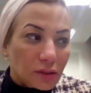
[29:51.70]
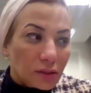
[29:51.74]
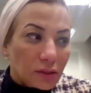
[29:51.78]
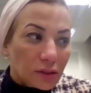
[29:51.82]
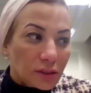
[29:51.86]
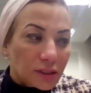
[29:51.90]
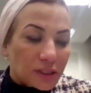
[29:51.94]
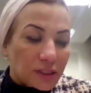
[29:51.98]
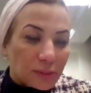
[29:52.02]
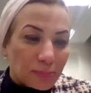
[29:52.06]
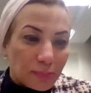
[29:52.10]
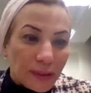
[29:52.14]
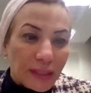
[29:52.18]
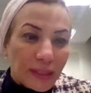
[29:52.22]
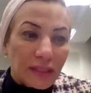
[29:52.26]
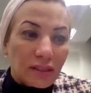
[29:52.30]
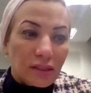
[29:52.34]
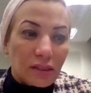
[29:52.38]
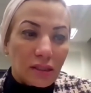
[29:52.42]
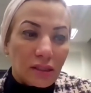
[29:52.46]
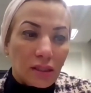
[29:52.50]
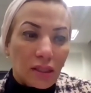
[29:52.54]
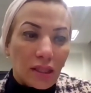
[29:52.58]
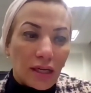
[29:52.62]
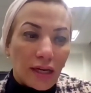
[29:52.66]

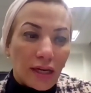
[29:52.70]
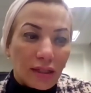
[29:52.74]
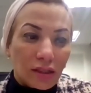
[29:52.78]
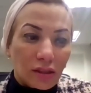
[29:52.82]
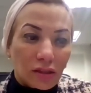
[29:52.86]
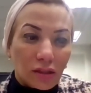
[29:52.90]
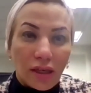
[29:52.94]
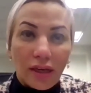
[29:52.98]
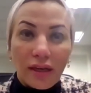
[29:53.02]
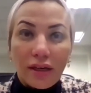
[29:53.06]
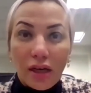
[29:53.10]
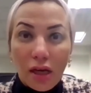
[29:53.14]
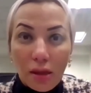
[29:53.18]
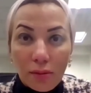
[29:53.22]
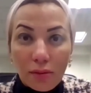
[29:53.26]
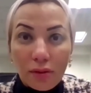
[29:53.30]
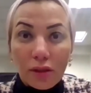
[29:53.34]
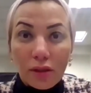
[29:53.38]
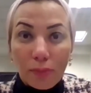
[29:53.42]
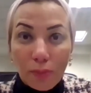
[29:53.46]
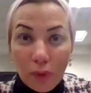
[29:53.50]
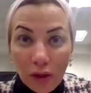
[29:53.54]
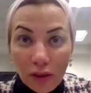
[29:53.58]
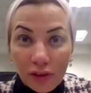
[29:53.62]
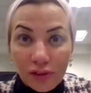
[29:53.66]
speedy and dynamic
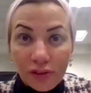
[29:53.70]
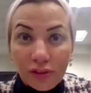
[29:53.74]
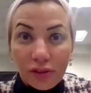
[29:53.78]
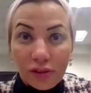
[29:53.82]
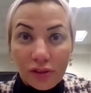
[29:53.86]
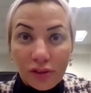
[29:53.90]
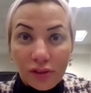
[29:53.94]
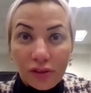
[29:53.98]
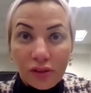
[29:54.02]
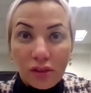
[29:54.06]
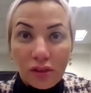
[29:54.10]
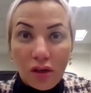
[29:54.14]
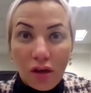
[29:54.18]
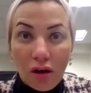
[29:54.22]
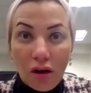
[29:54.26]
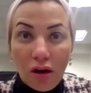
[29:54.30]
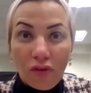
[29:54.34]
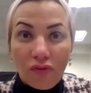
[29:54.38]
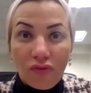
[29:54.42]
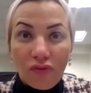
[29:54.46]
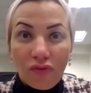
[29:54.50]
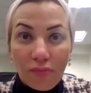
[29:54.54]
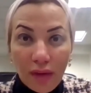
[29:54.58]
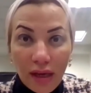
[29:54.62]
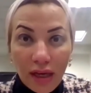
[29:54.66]
process
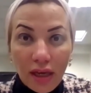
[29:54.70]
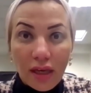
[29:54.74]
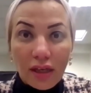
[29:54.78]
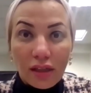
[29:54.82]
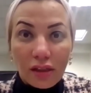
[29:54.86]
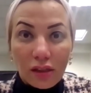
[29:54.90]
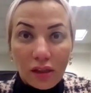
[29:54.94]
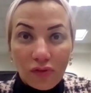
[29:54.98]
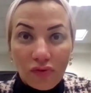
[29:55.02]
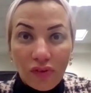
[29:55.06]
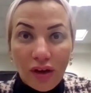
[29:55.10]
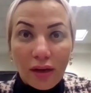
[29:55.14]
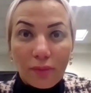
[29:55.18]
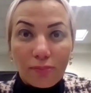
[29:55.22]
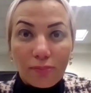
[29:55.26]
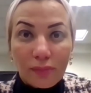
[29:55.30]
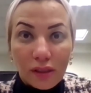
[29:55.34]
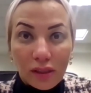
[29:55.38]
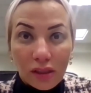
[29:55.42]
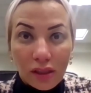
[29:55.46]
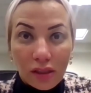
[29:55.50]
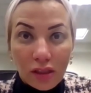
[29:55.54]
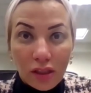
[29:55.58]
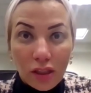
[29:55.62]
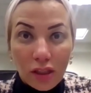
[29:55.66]
of making development
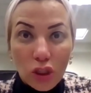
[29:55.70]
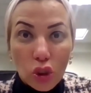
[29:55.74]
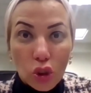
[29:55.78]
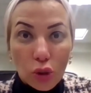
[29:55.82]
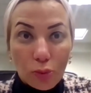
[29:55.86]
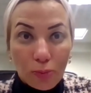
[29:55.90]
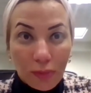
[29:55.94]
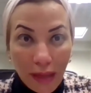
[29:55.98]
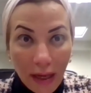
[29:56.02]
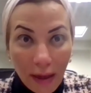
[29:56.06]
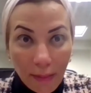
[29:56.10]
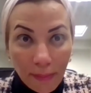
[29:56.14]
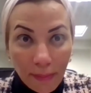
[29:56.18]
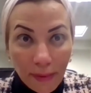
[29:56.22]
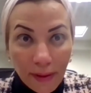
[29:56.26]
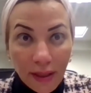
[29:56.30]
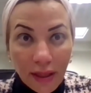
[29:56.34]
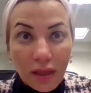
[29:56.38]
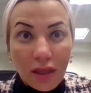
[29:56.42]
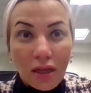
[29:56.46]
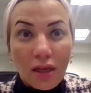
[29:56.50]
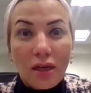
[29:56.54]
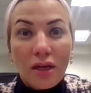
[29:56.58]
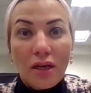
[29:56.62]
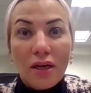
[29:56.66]
in Egypt
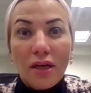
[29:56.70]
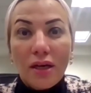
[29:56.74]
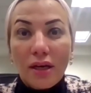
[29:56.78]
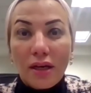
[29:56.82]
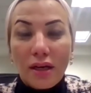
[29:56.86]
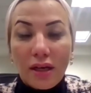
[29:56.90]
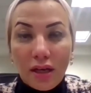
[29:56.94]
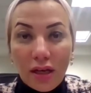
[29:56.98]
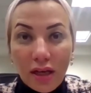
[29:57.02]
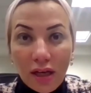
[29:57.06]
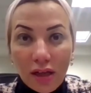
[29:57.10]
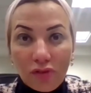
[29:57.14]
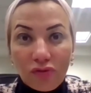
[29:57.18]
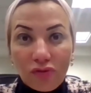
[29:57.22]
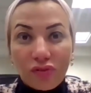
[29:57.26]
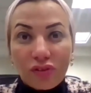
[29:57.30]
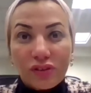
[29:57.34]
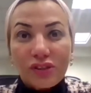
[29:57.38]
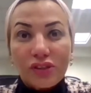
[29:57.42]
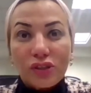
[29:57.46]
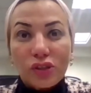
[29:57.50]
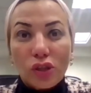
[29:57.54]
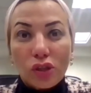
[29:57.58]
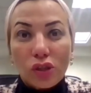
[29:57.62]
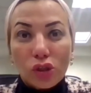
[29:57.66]
happening in
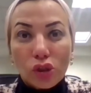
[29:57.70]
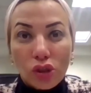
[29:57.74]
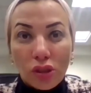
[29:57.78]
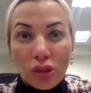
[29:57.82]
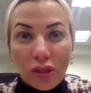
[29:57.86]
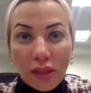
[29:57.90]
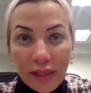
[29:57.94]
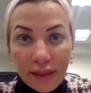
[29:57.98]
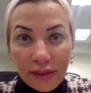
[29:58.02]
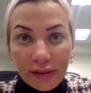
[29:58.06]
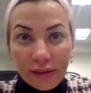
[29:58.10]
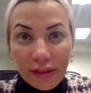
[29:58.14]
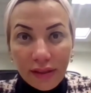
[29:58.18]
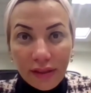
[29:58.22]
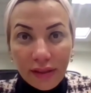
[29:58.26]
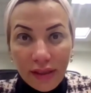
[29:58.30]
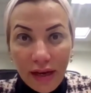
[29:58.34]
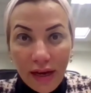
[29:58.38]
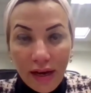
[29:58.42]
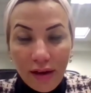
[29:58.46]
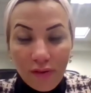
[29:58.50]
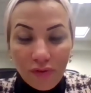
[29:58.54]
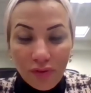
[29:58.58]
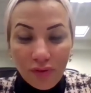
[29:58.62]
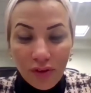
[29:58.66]
infrastructure and in
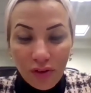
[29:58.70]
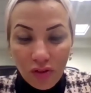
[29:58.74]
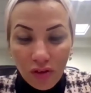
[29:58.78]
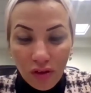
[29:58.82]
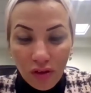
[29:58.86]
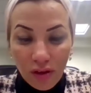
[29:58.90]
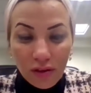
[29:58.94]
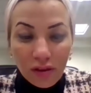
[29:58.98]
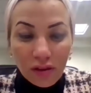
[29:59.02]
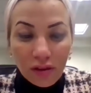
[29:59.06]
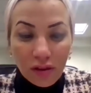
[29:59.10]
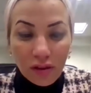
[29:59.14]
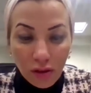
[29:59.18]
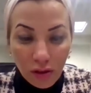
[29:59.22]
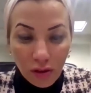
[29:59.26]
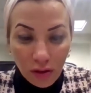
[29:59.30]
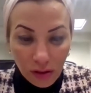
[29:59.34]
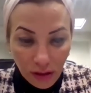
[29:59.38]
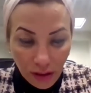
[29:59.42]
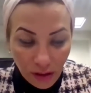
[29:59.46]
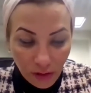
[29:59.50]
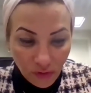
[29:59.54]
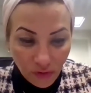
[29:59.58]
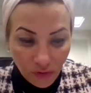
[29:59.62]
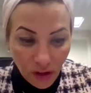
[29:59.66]
everything.
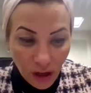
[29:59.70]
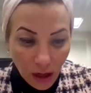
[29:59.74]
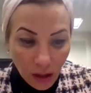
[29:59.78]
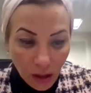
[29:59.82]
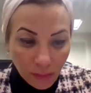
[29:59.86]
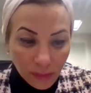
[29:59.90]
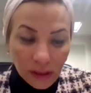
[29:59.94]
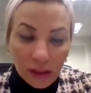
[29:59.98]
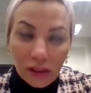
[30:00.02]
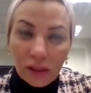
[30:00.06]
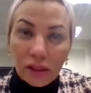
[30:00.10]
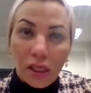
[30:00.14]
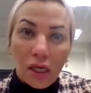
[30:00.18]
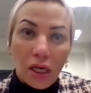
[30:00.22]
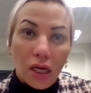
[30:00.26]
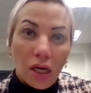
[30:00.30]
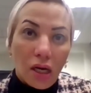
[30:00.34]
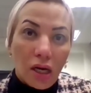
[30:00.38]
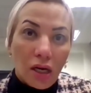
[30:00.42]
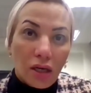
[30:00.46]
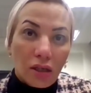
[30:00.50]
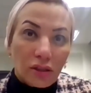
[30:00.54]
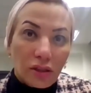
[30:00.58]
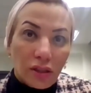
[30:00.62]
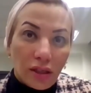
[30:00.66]
Environment
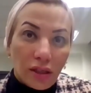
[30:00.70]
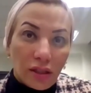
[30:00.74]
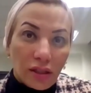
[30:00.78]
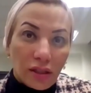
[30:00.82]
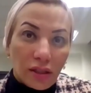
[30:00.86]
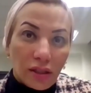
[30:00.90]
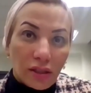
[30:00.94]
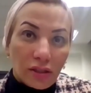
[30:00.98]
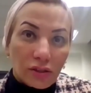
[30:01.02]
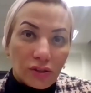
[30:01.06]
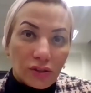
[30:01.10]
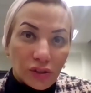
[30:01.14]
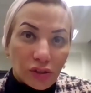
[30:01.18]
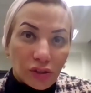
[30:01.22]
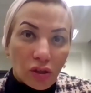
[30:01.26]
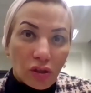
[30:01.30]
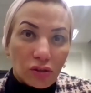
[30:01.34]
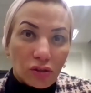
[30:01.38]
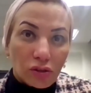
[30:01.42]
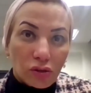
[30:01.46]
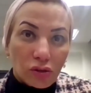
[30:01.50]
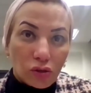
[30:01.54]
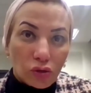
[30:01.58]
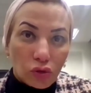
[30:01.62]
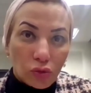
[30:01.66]

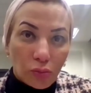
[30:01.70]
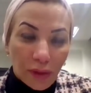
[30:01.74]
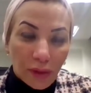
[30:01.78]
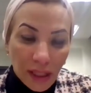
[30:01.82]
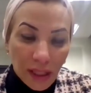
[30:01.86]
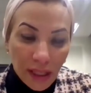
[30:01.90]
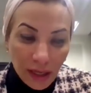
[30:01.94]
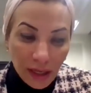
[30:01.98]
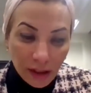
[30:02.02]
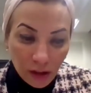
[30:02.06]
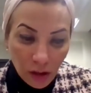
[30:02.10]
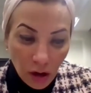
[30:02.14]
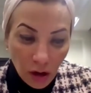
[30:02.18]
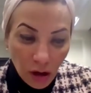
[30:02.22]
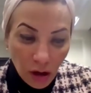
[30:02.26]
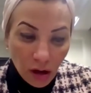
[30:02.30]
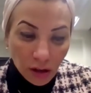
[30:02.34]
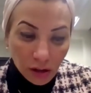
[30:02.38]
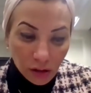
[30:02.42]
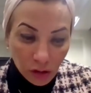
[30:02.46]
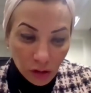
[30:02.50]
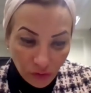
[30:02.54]
started to be at the heart